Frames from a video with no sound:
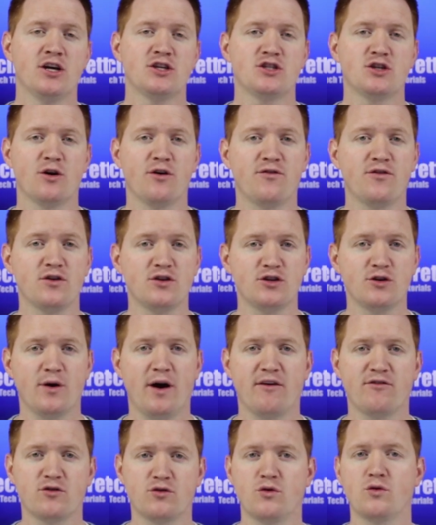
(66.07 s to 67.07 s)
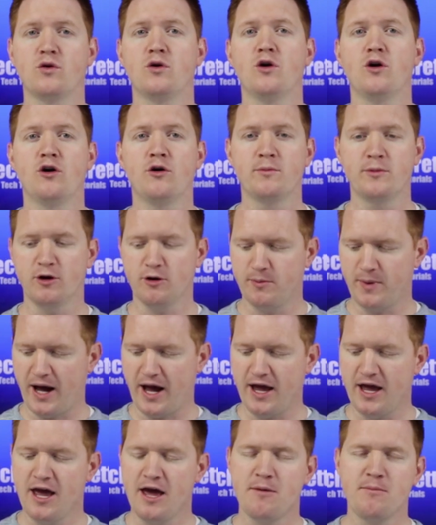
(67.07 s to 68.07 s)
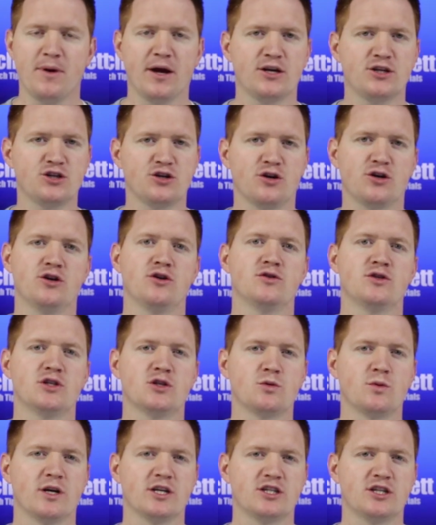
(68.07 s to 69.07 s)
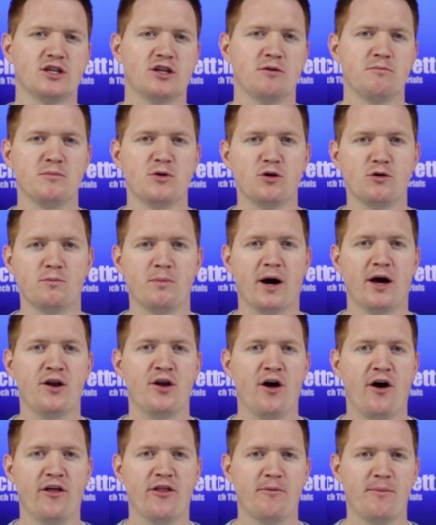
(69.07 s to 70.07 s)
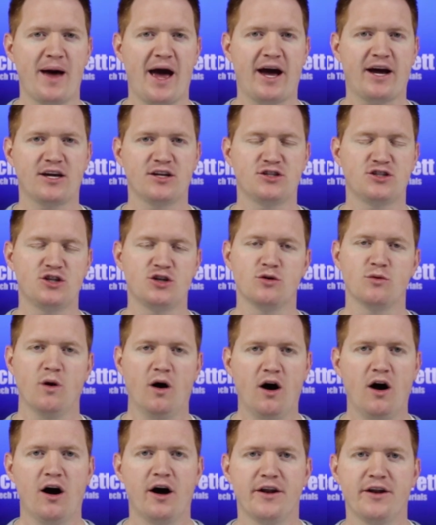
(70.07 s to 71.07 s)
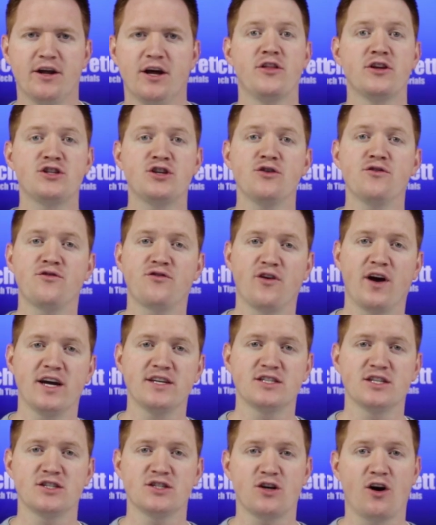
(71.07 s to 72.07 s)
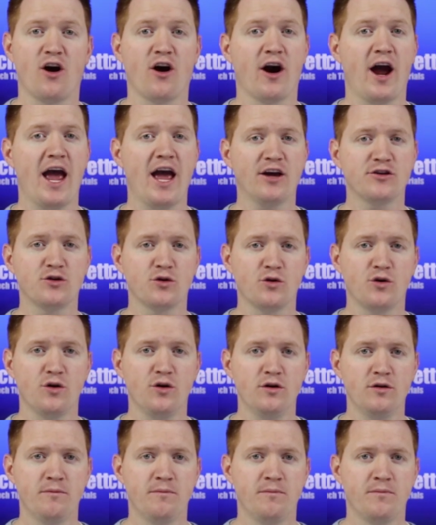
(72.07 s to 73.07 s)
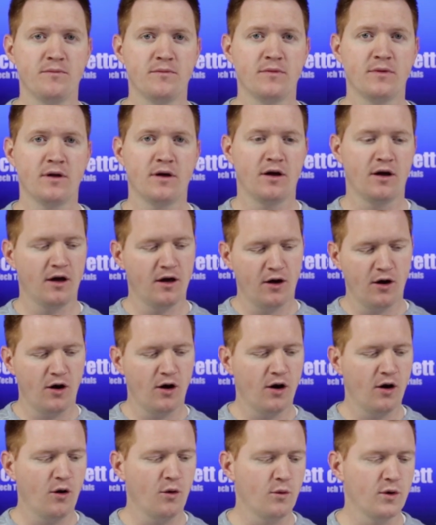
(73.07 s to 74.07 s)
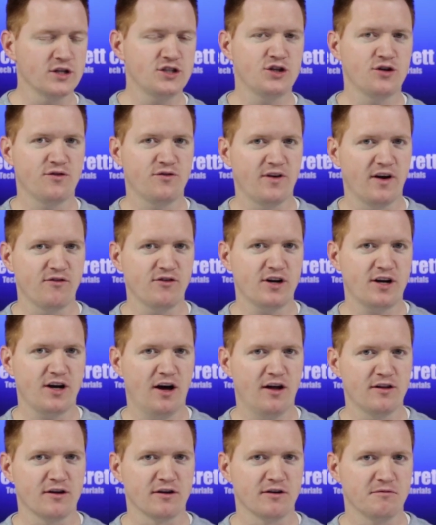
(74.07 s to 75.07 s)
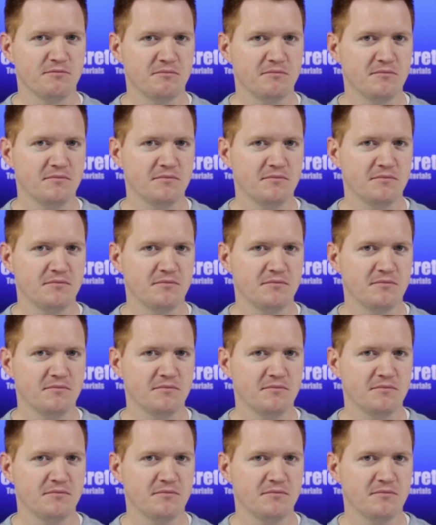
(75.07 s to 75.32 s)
So if you do have a Google Home nearby, make sure you switch the mute button on the back to on. The two phrases are, hey Google, what's your favorite color?